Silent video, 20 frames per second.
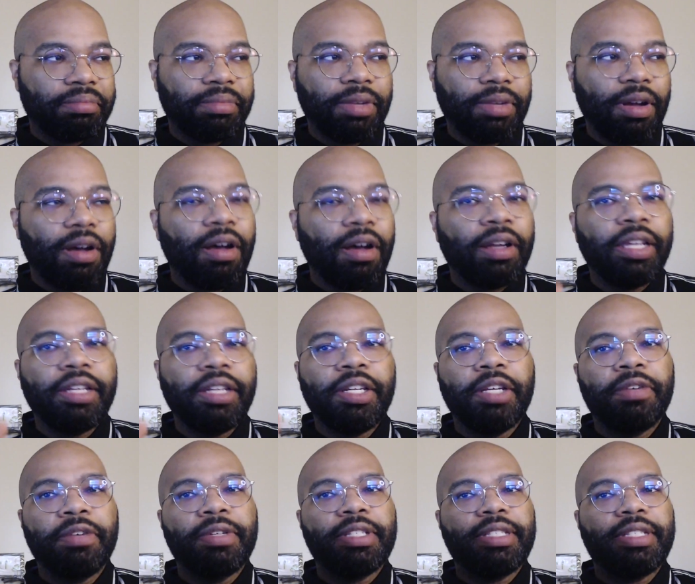All he
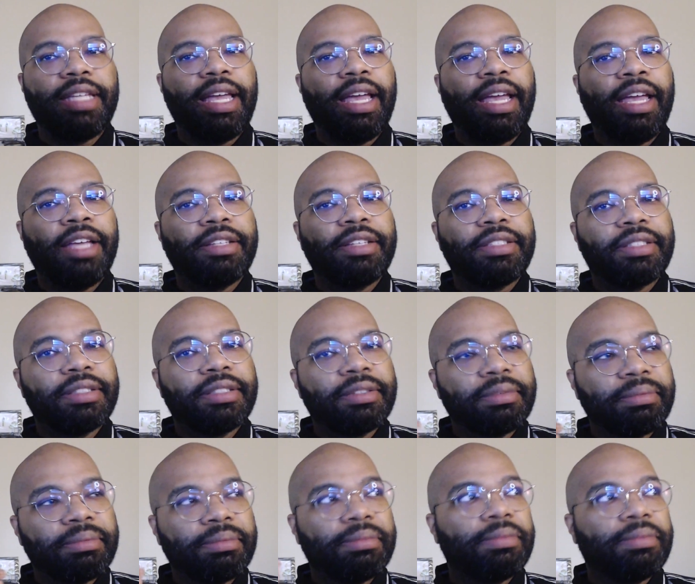knew is that
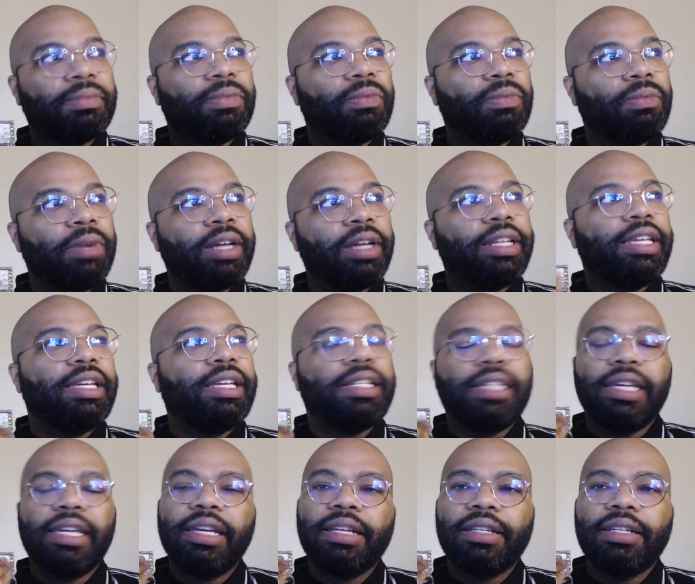what he
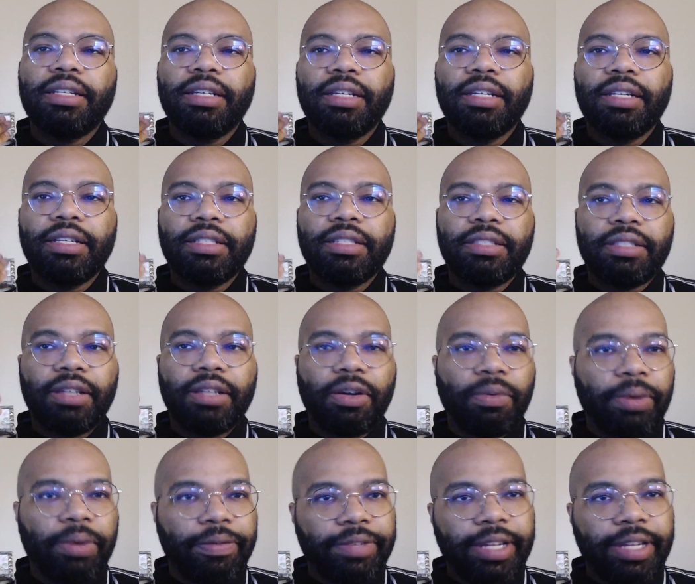did. So
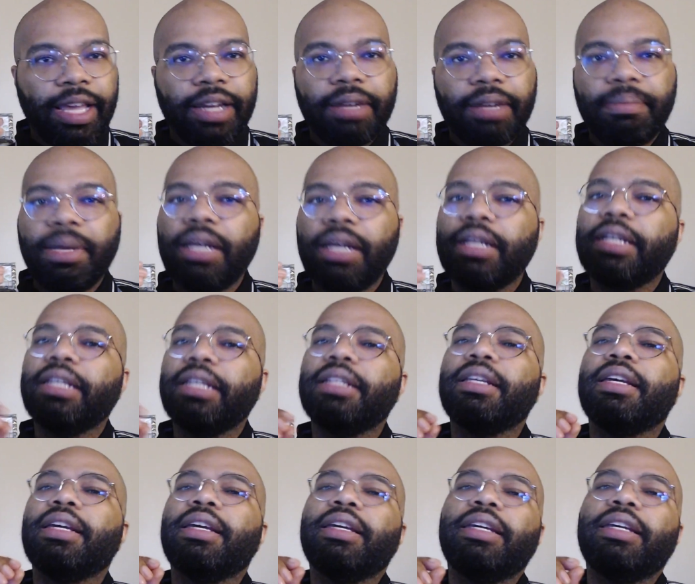with that in mind,
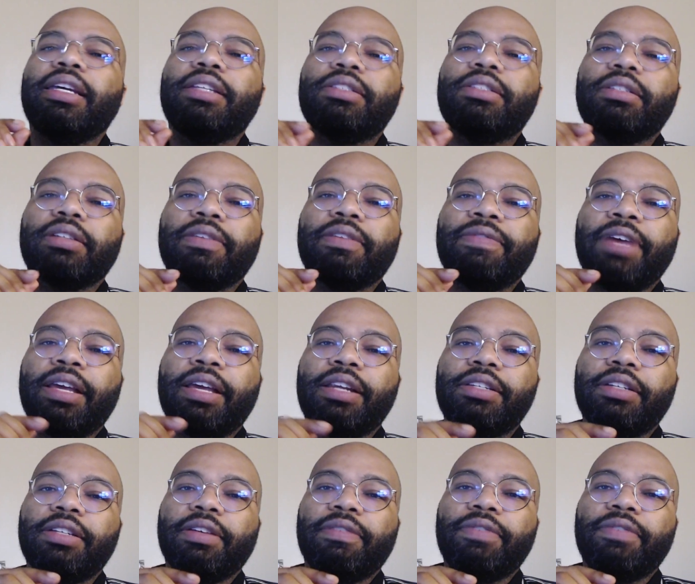he took advantage
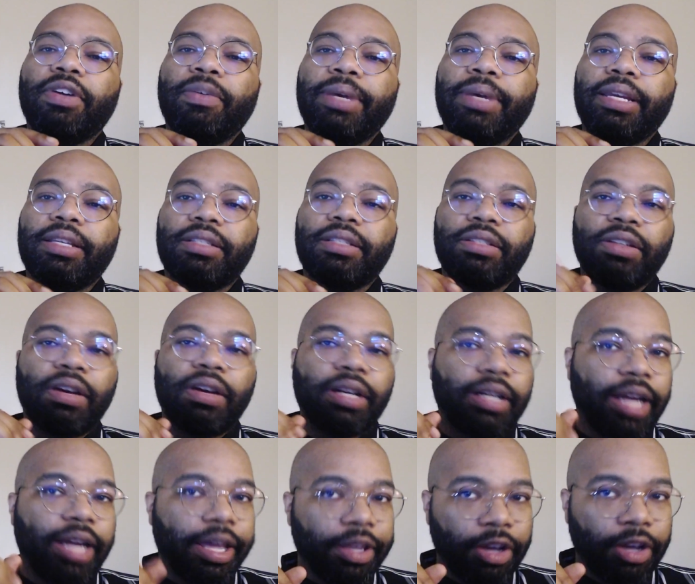of knowing his daughter
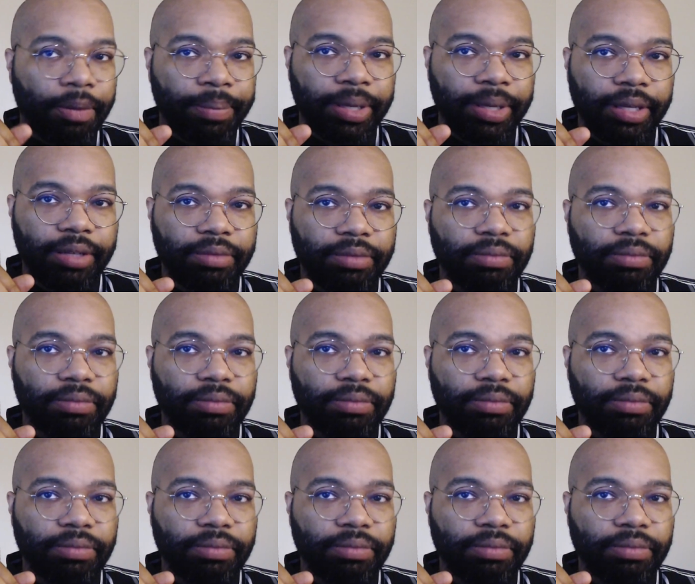Naomi,